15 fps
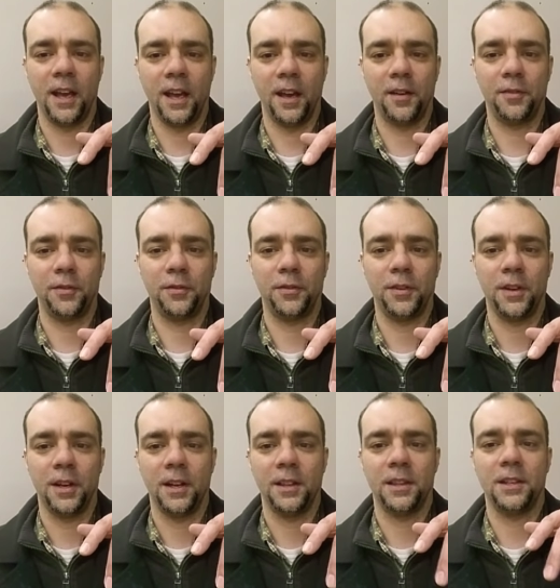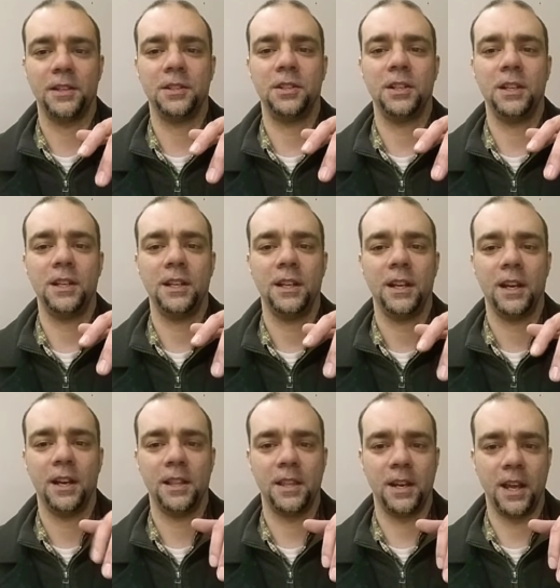F, and G,
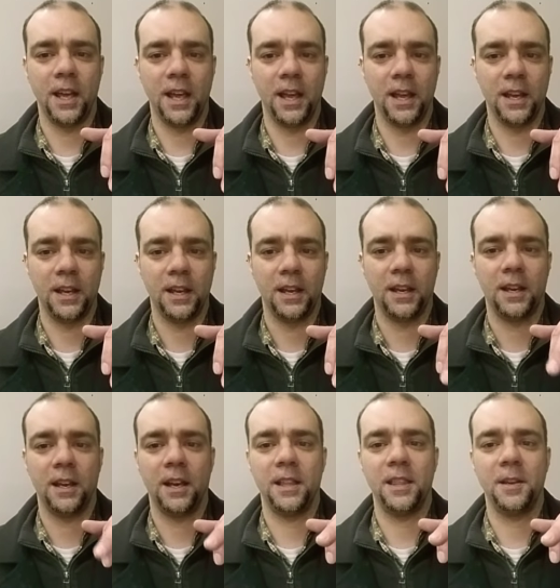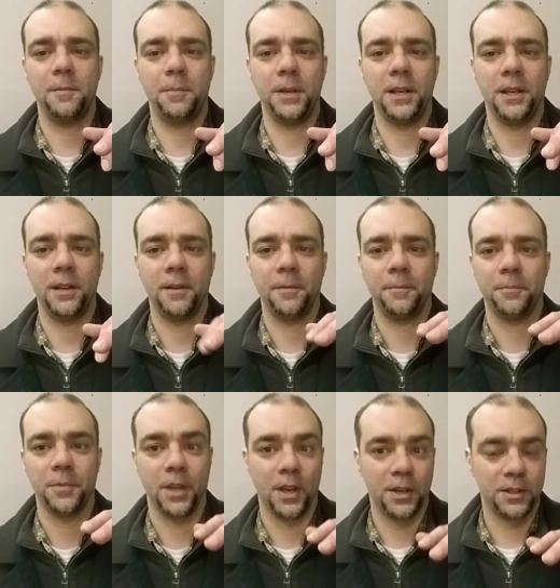and then A, and then B.
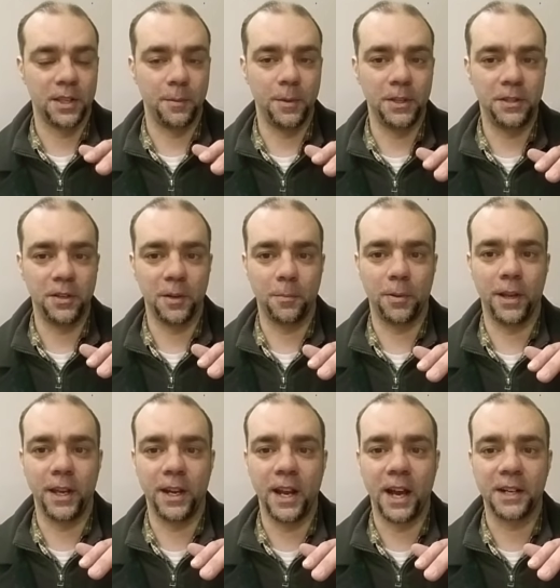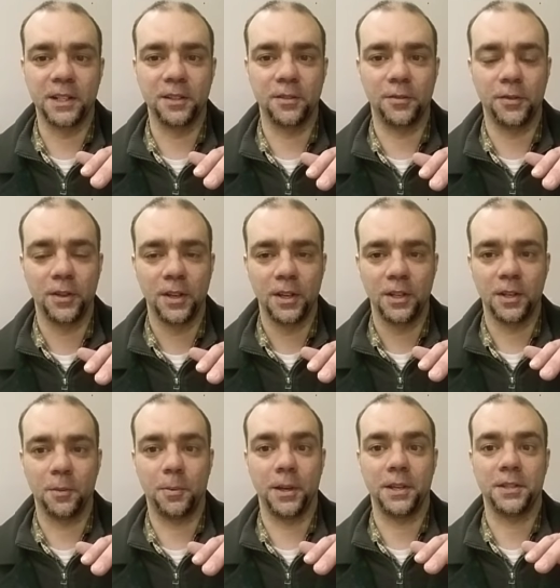So that means you can play an octave, you
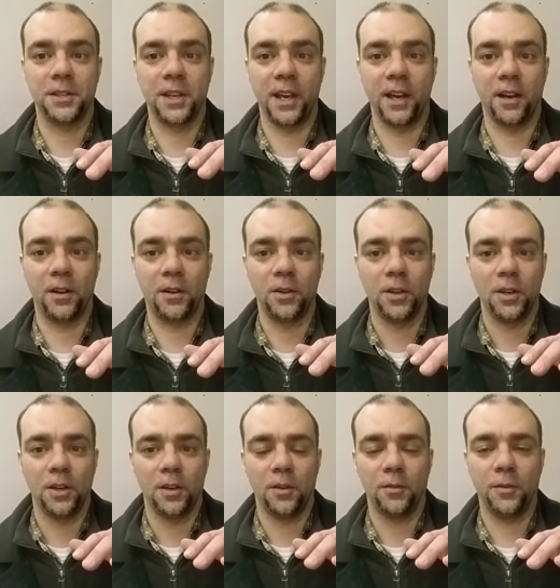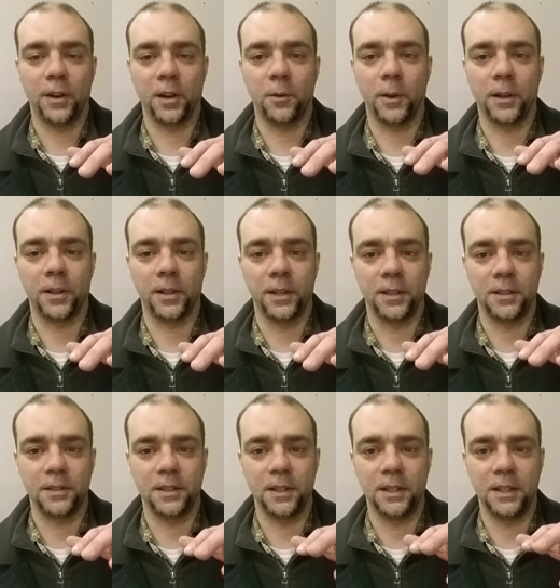can play a scale very quickly,
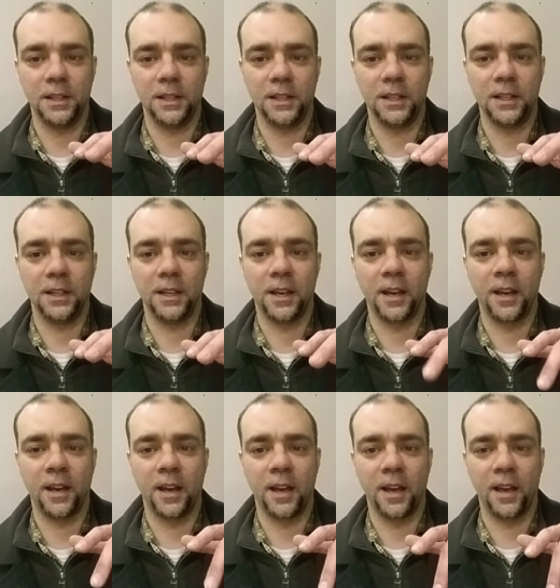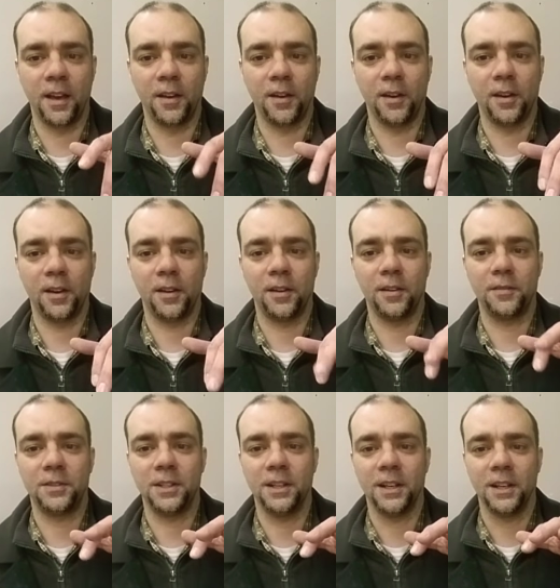C, D, E,
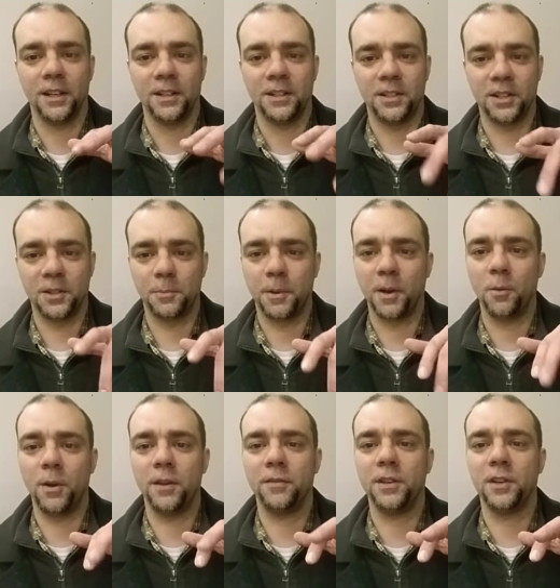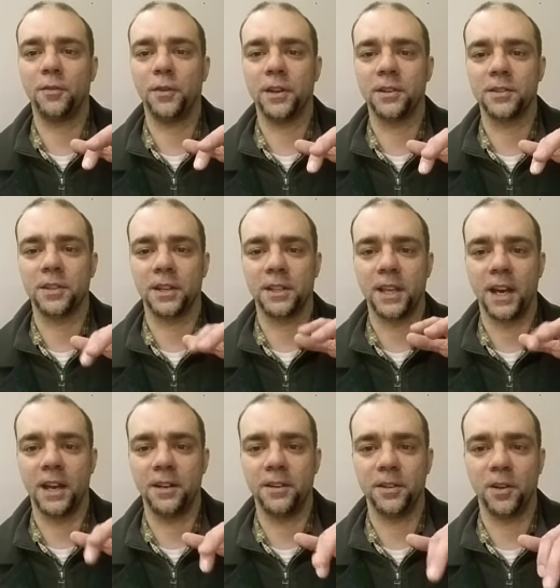F, G, just by waving your fingers like
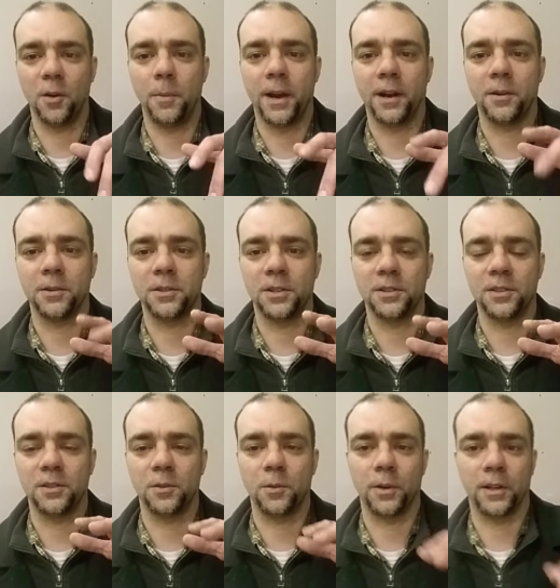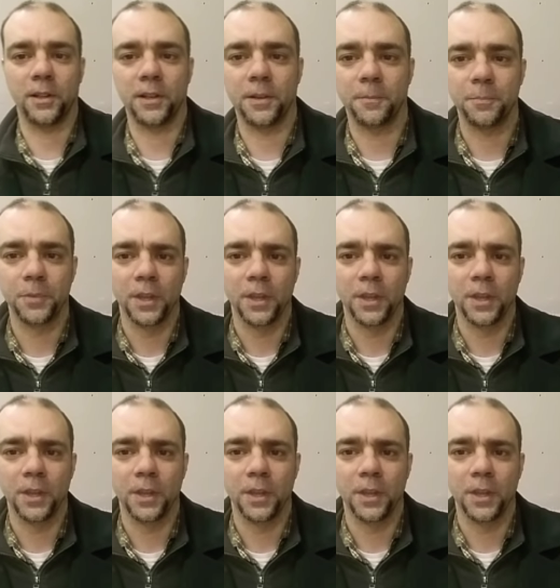that, and you can go backwards just as quickly.